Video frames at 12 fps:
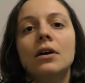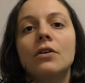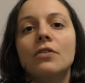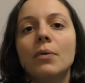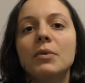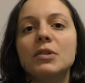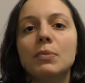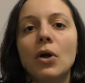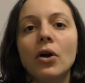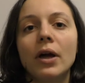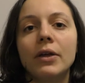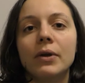From this
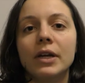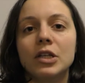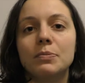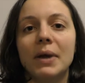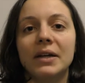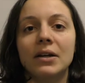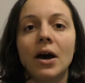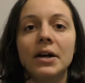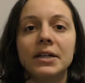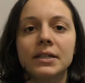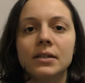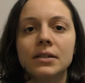blog, you can expect
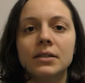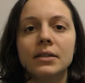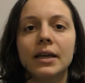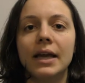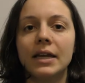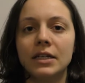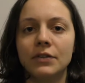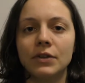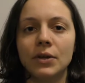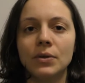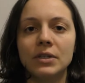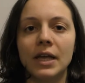articles,
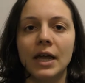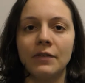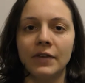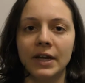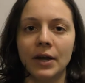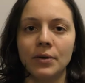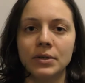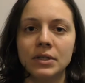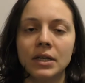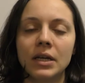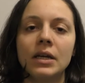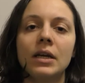interviews, and videos
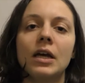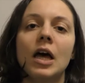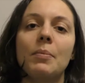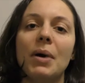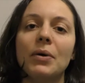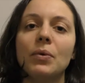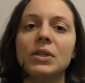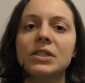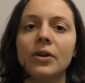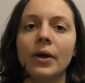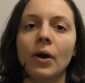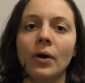about what's
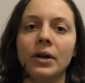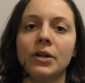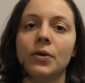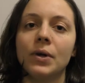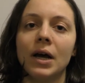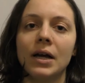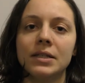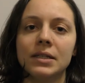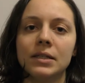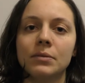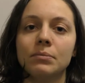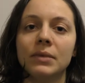going on in
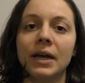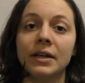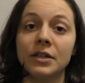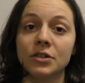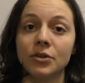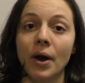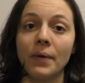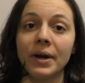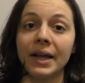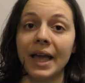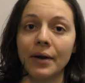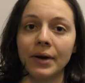Newcastle and the
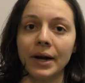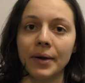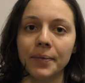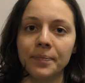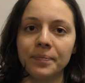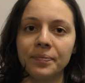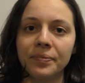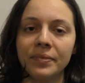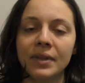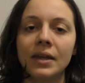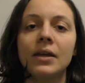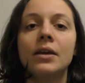surrounding area.
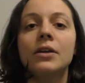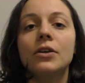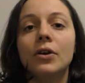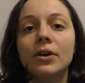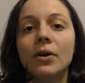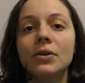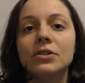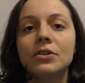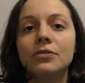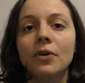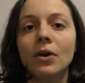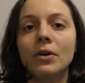You can also
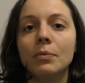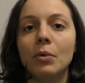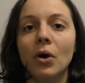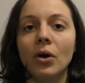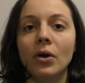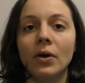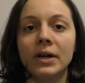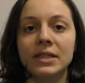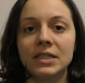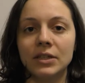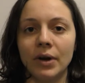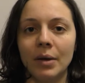follow the blog on
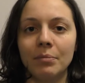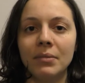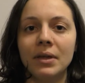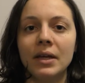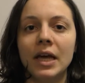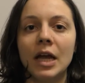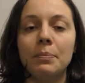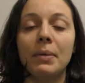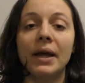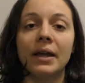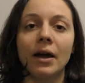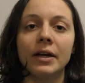Instagram at
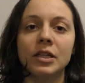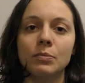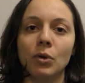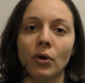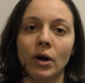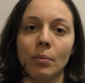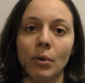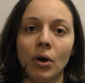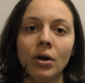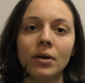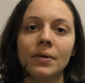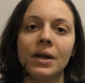Backyard Explorer
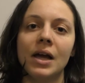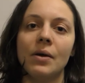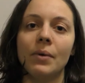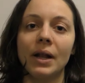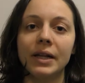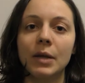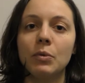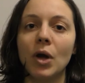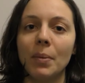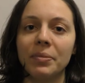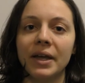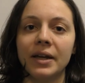Blog. We'll keep you
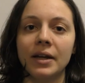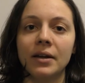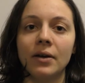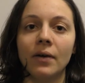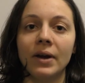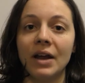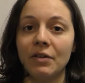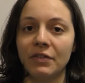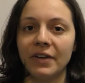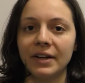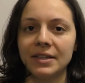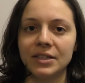updated on
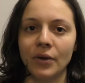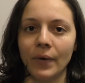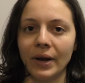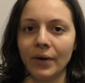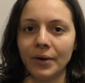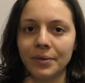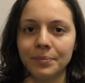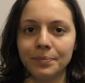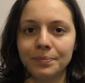everything that's going on.